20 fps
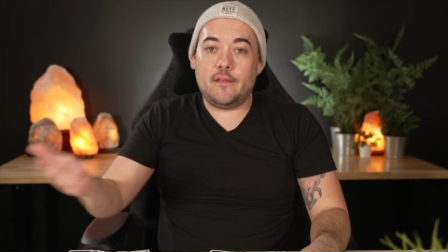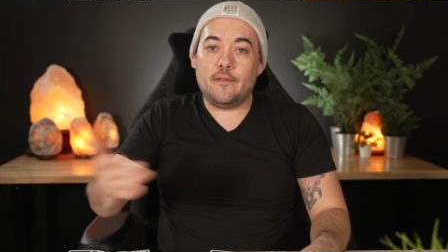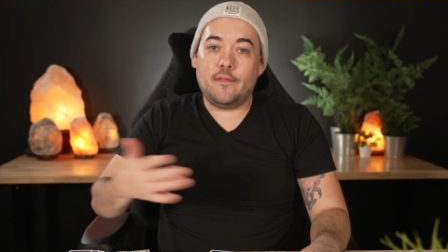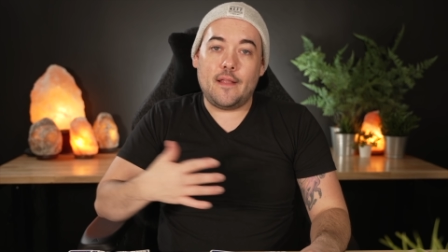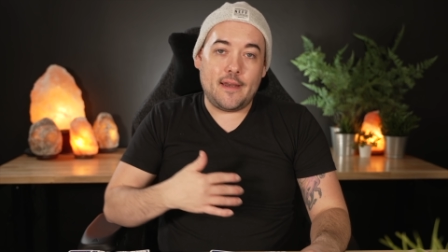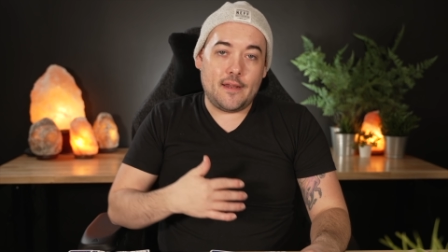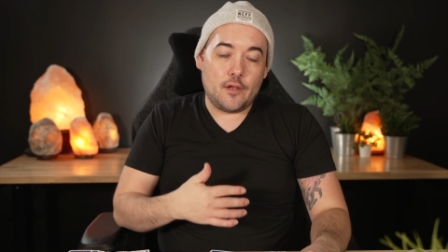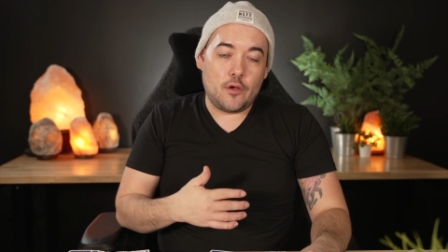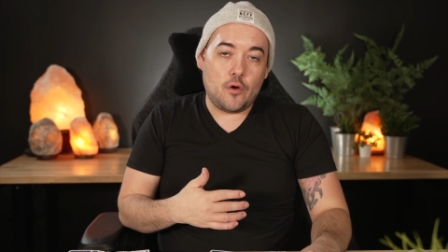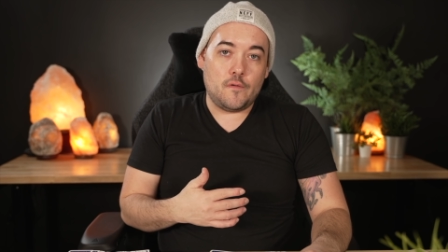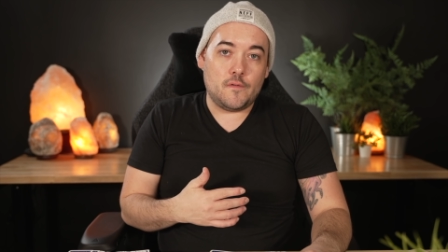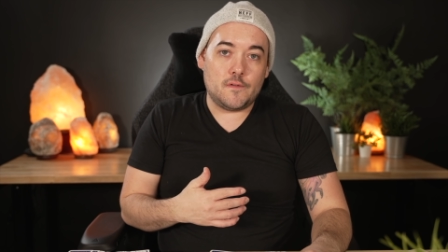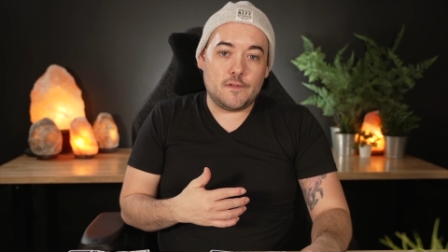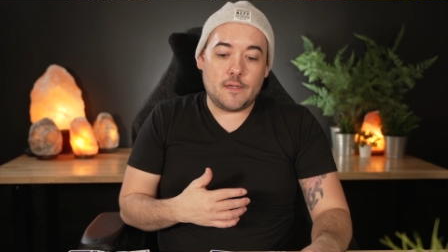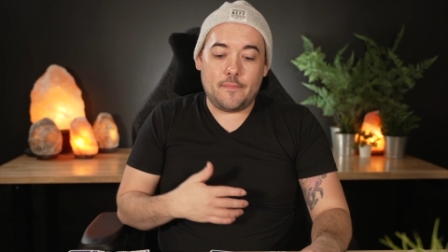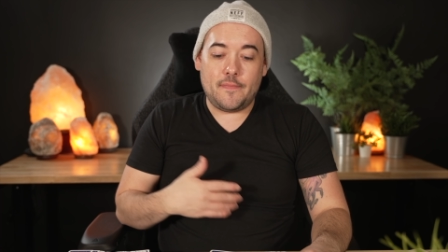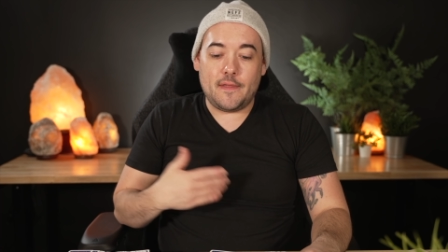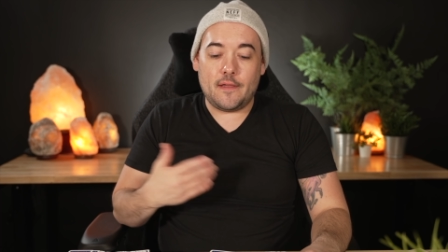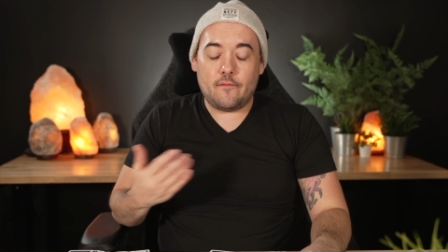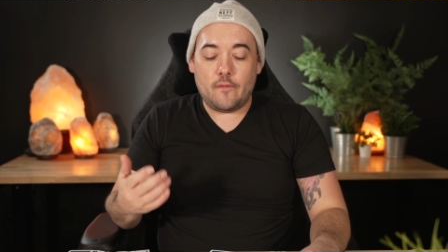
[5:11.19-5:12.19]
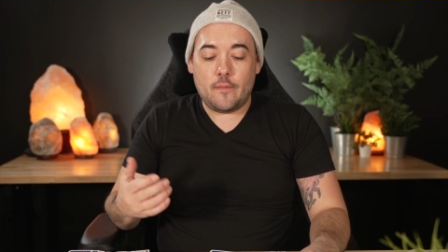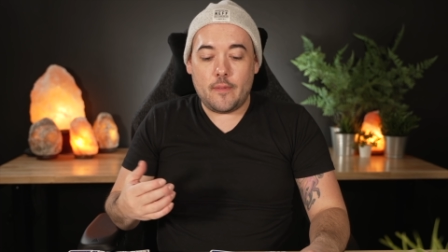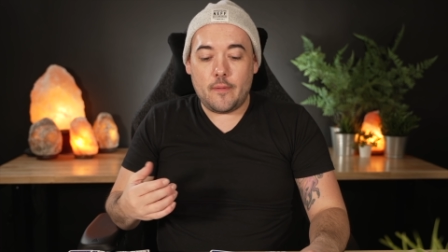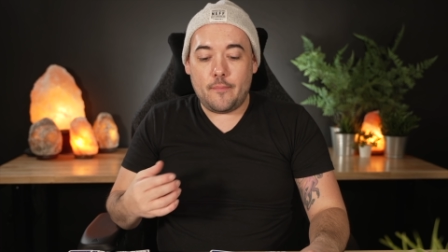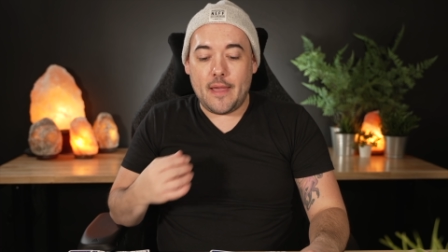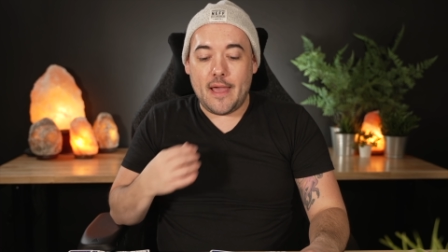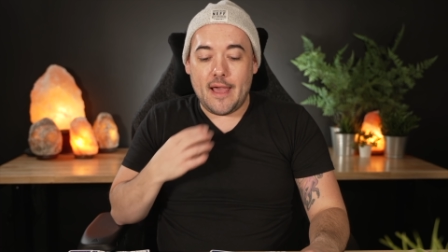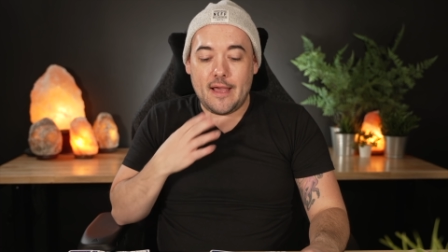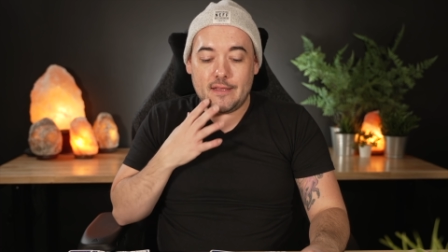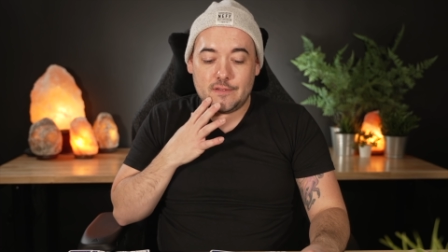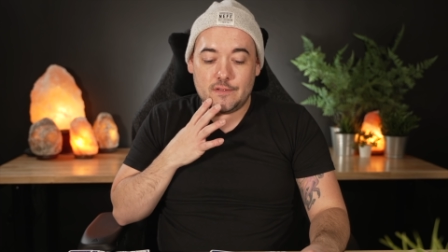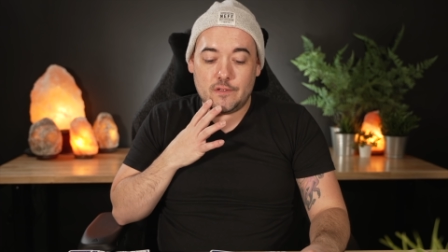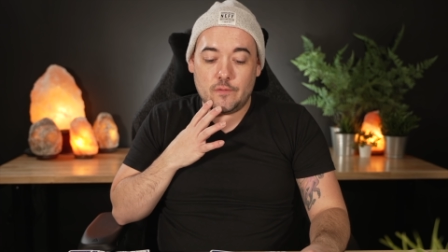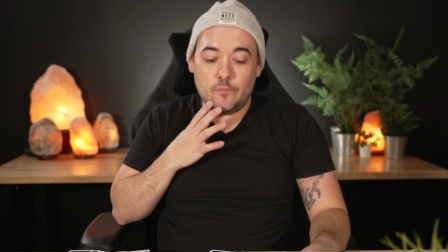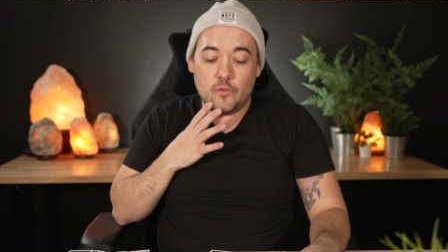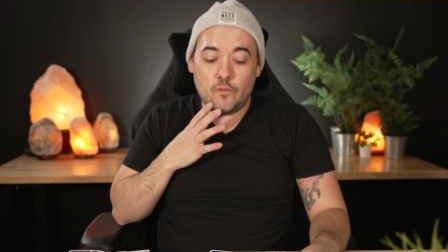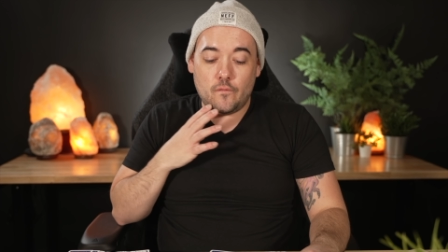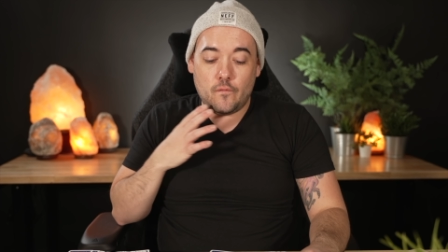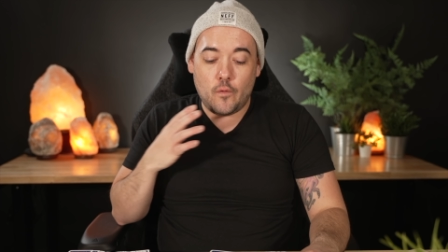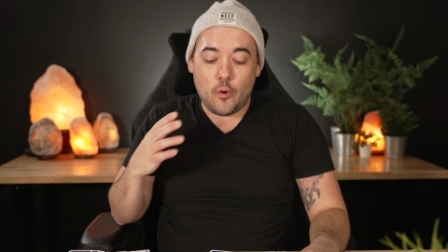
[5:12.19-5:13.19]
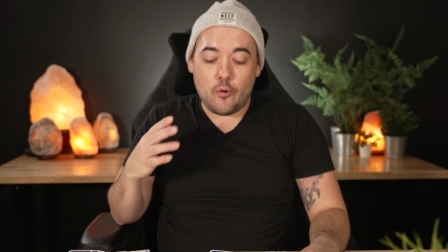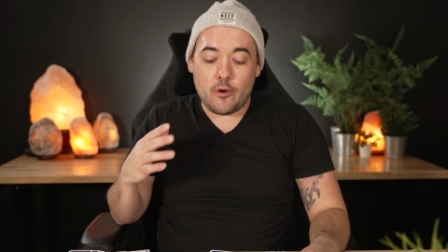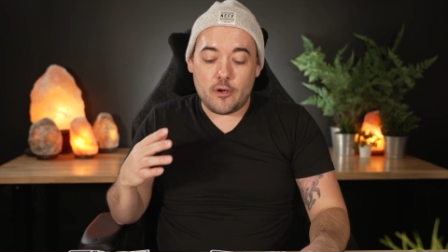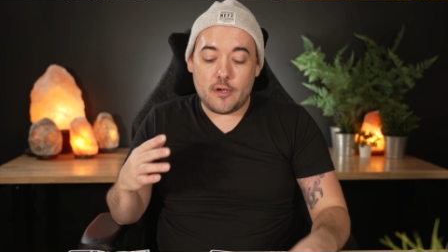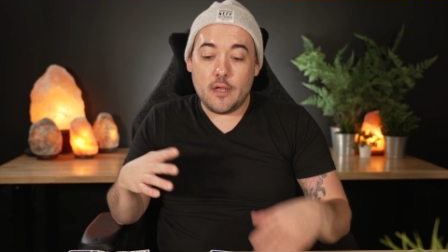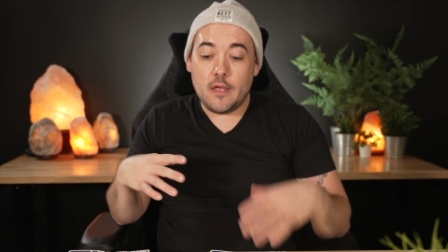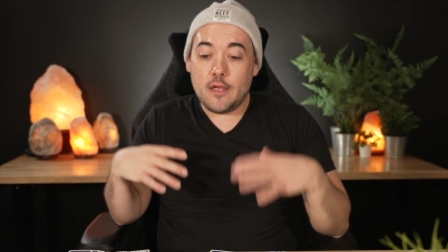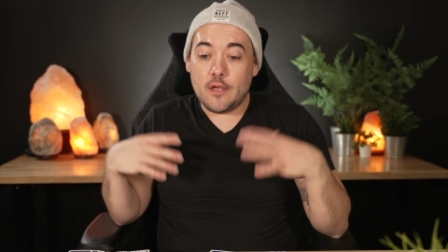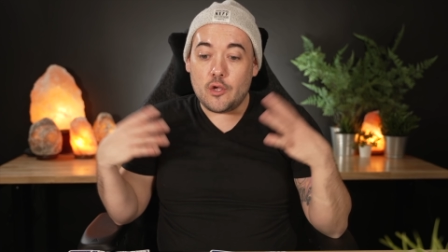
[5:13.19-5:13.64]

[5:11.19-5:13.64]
letting go of something from the past to move forward.